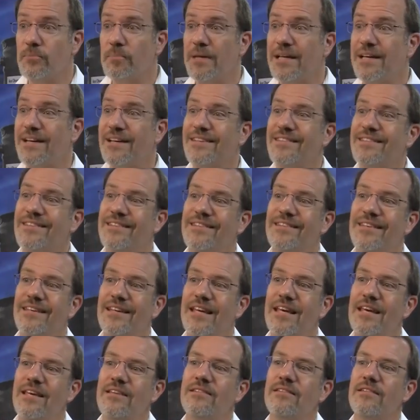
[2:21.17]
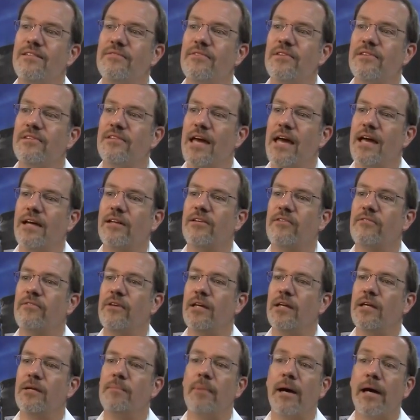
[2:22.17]
because its adhesive is
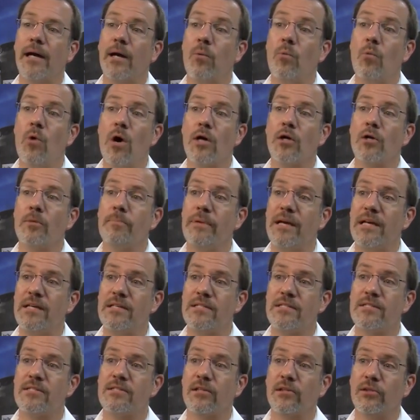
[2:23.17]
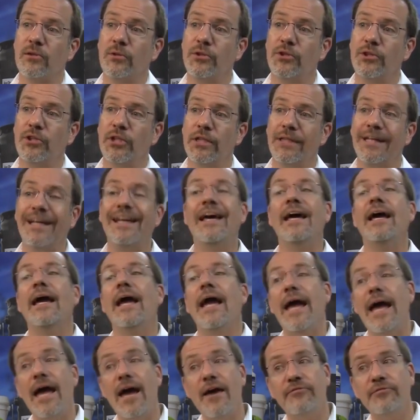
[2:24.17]
activated by a water-based solution
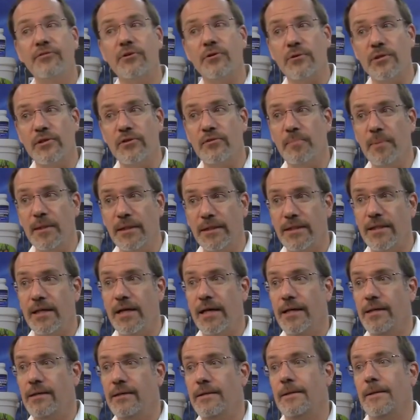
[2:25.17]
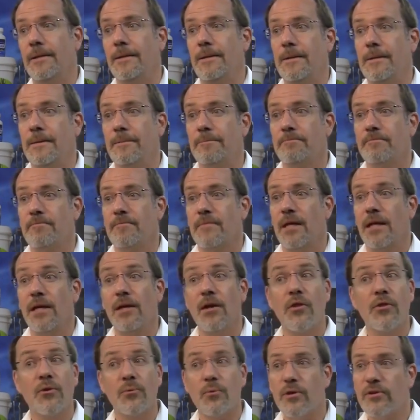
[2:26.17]
after it's been cut.
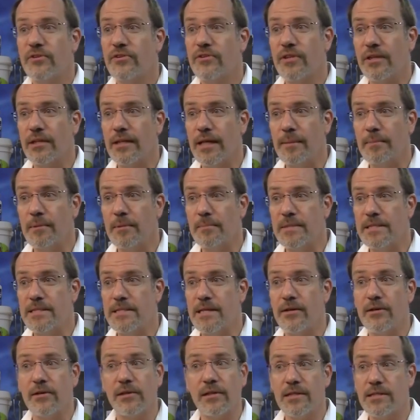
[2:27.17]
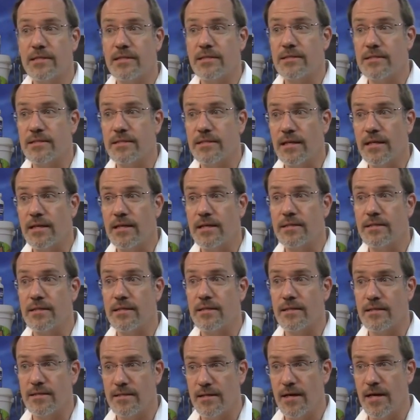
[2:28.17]
In other words, the label material isn't sticky
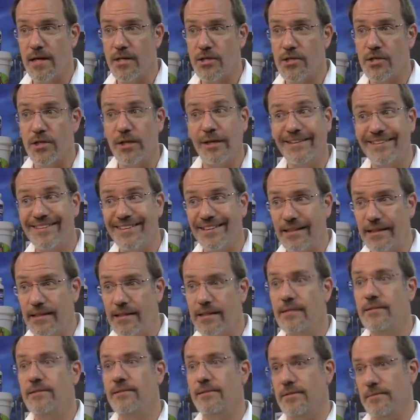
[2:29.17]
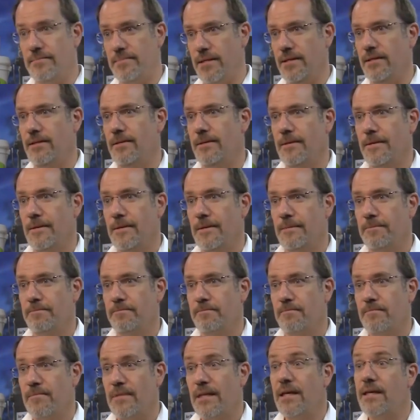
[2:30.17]
to the touch until it needs to be.
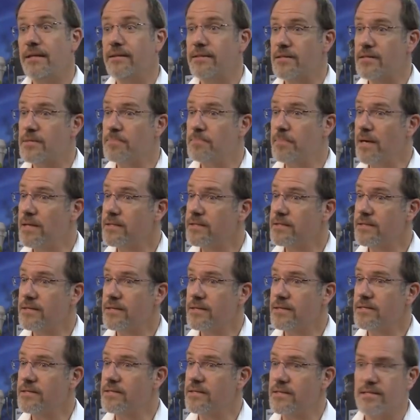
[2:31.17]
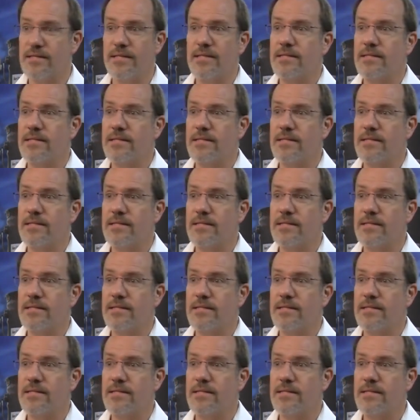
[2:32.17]
It dispenses as